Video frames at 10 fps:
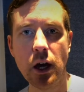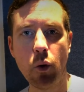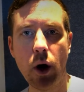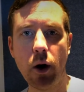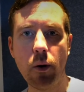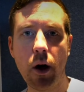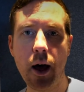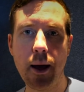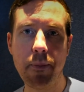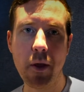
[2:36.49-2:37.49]
Well,
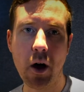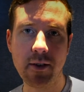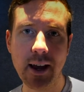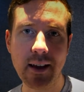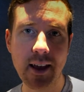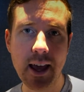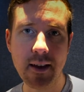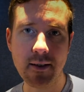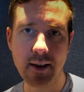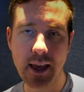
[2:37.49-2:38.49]
I'll say as it
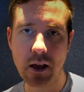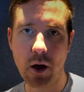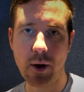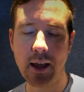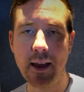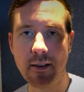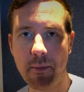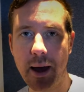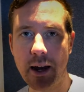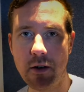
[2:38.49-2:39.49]
is to get going, here's the
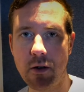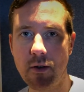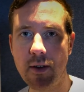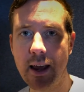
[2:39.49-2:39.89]
bad news.